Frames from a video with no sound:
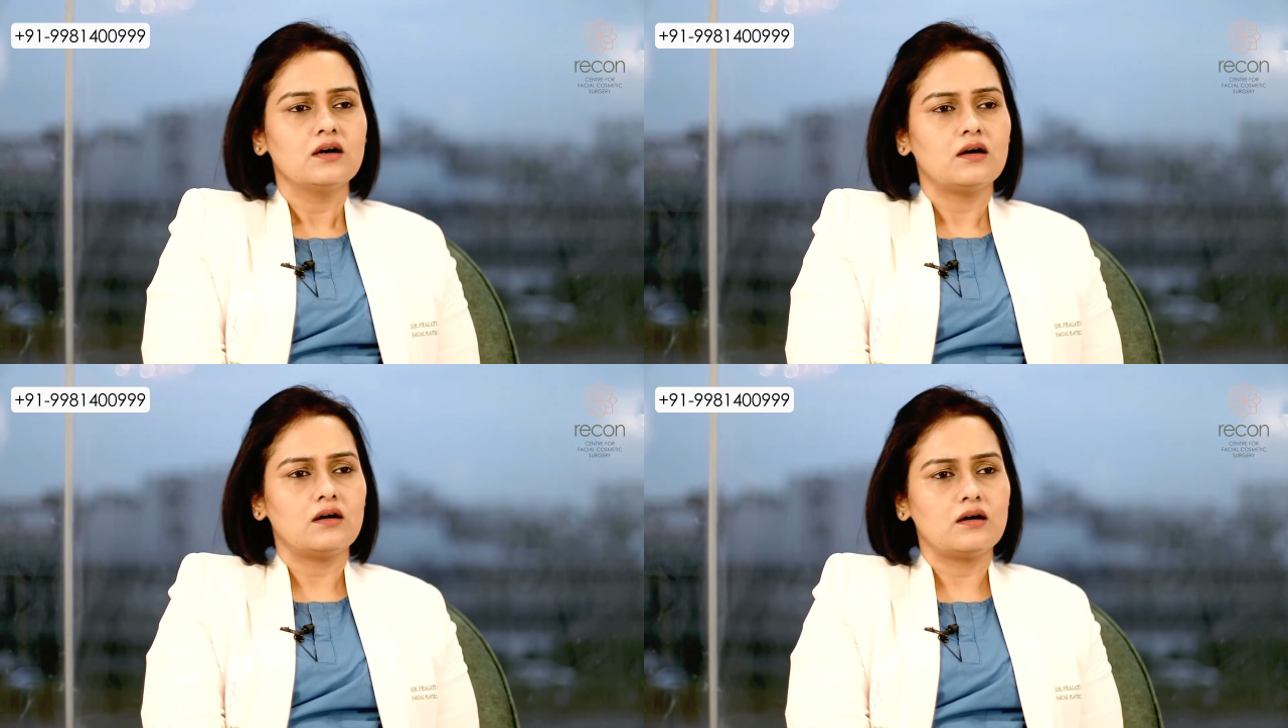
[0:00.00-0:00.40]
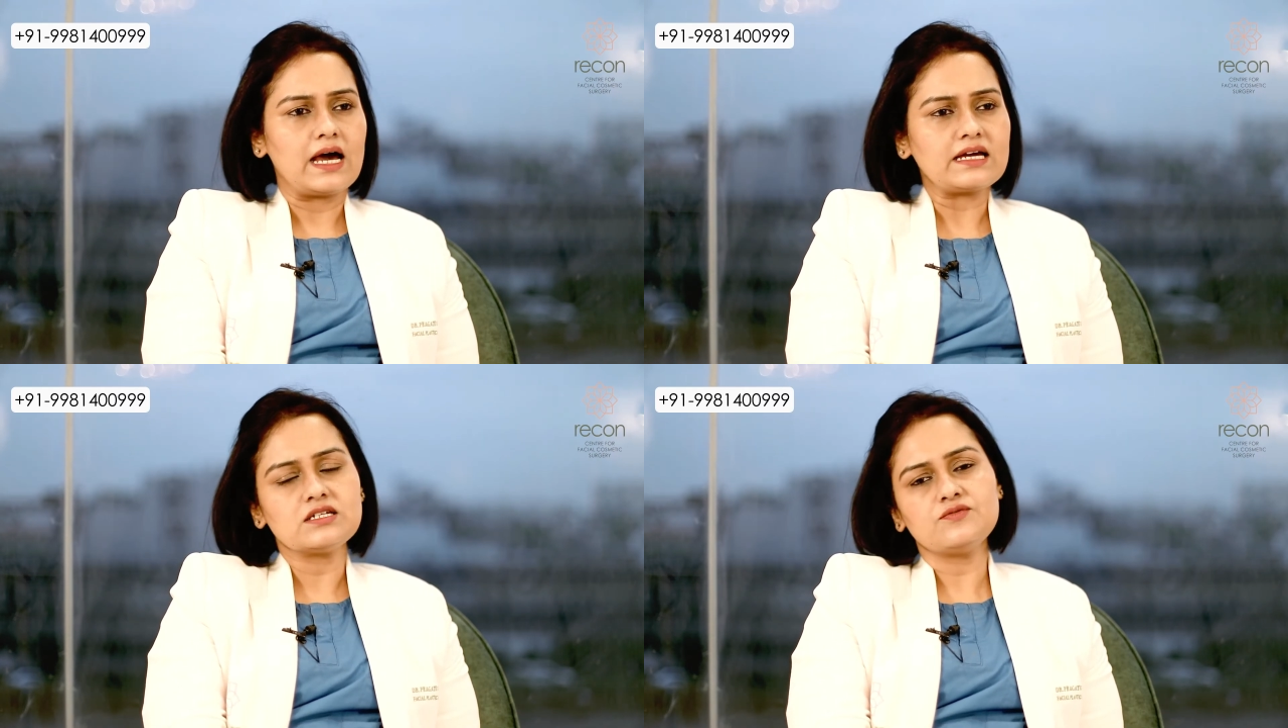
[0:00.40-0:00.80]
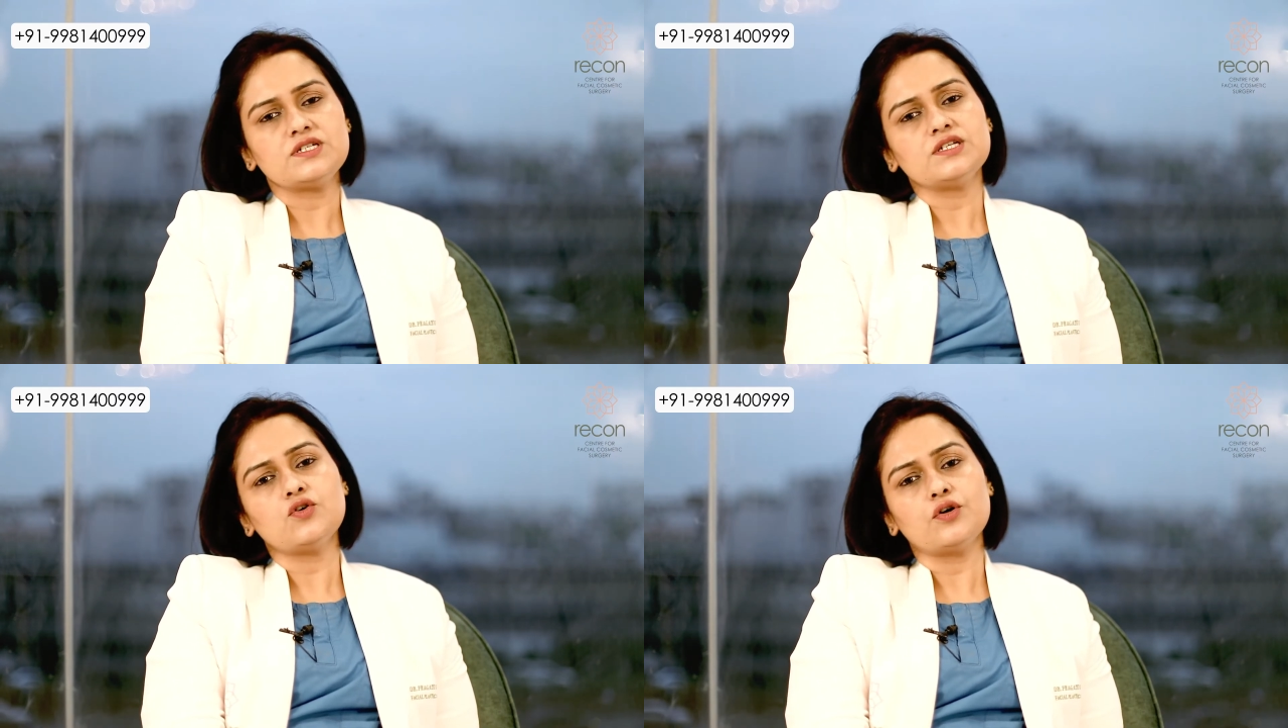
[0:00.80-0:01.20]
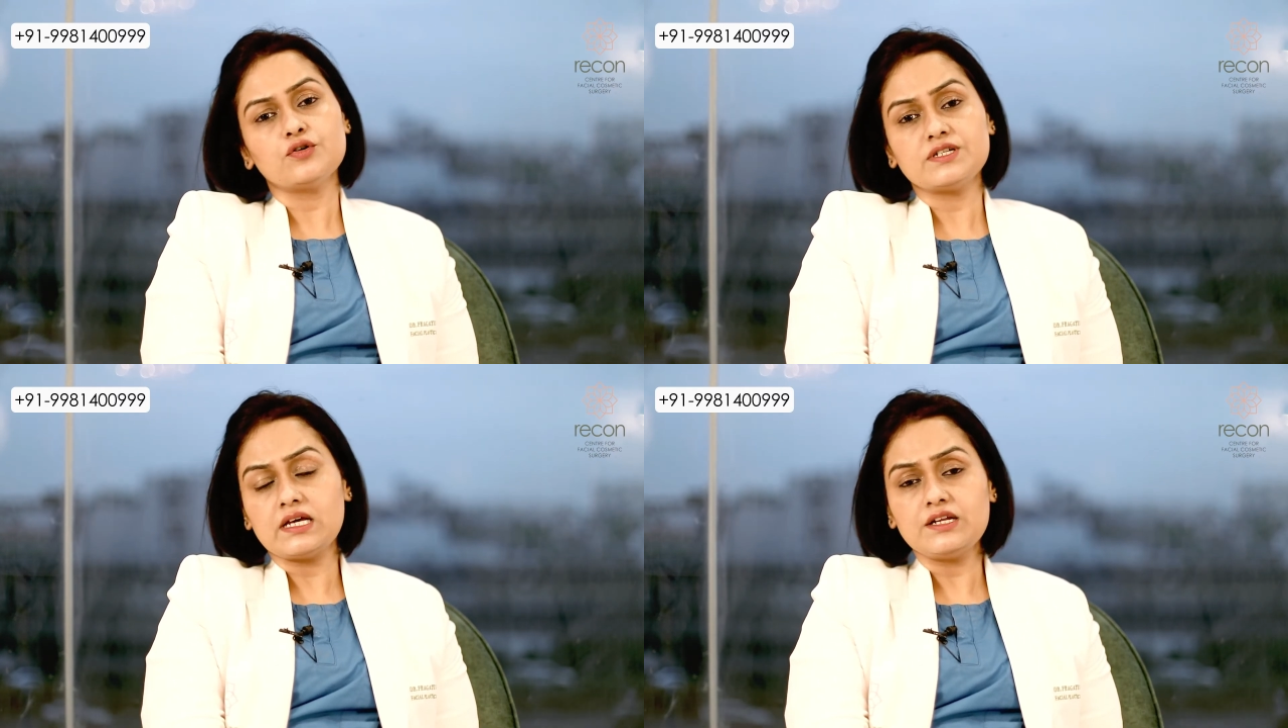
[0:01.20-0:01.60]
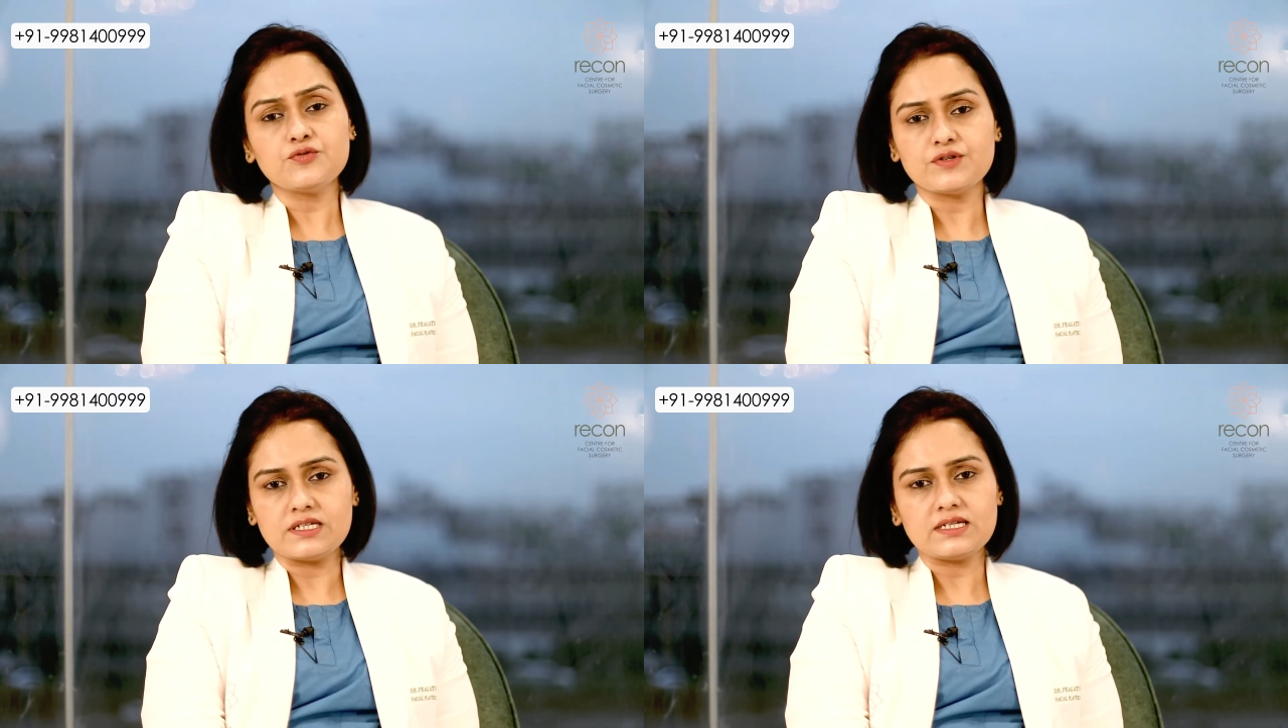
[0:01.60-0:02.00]
activity or your daily
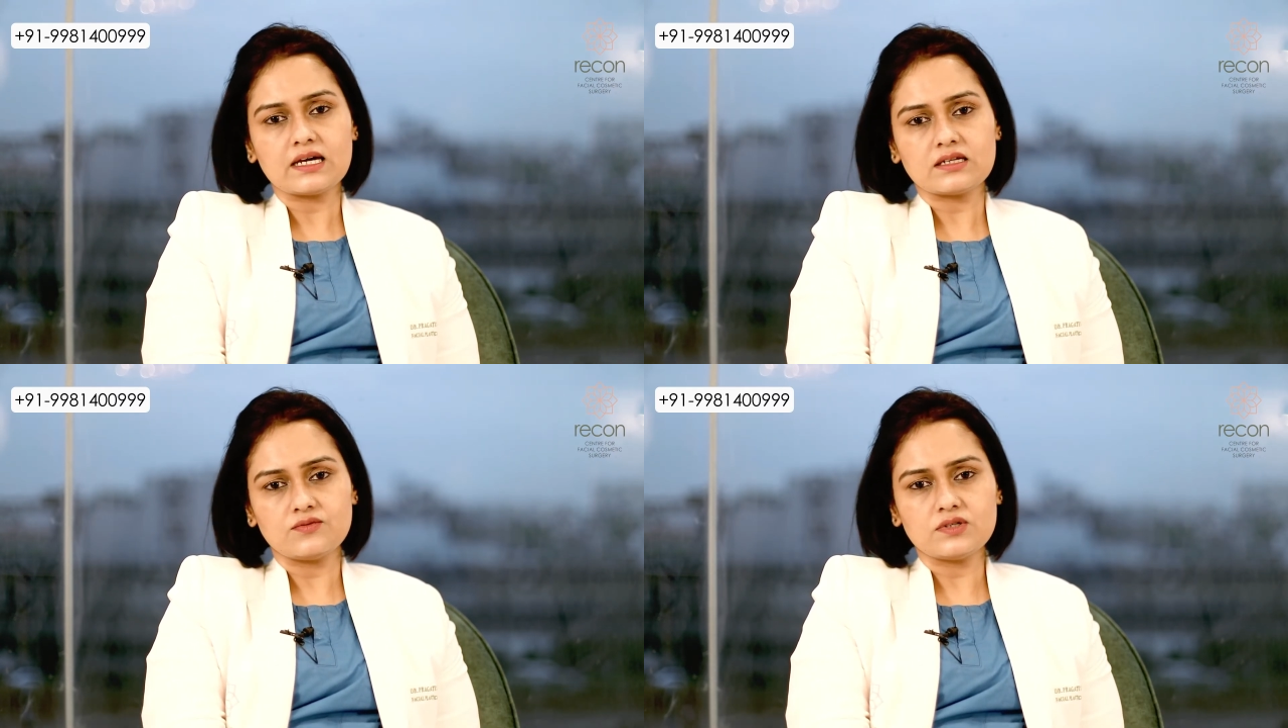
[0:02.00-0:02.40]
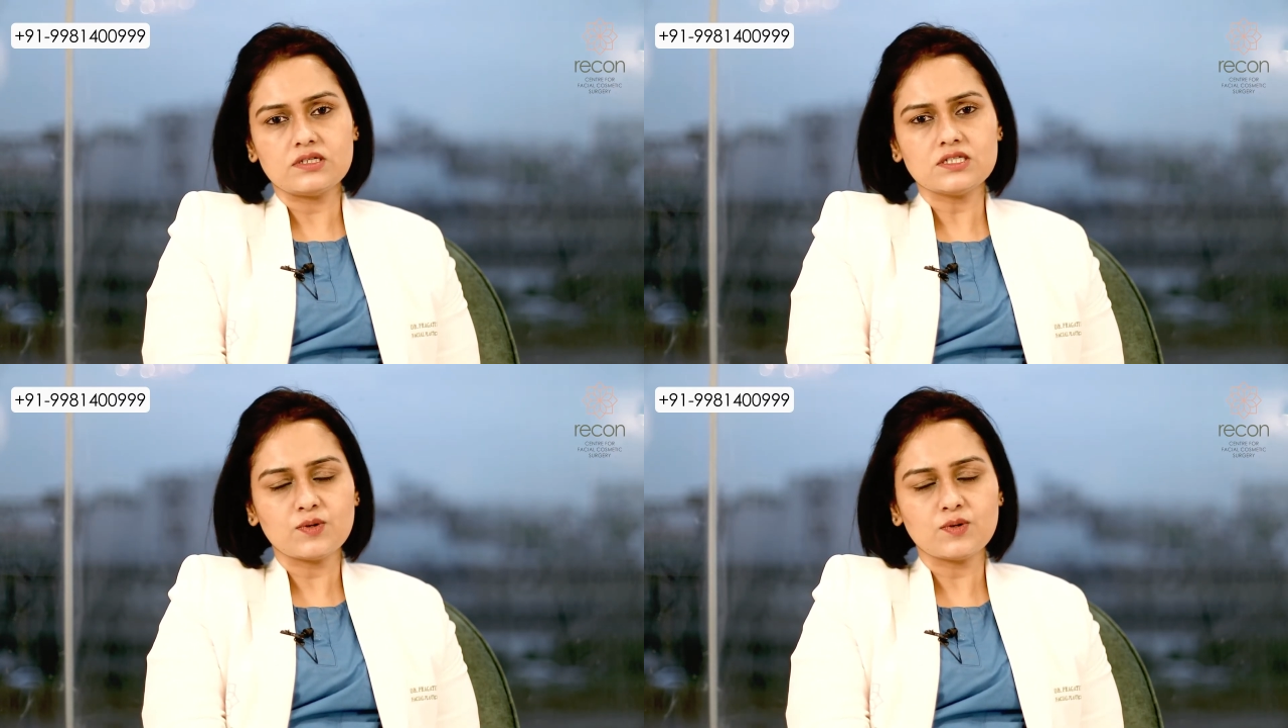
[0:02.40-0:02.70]
routine activities,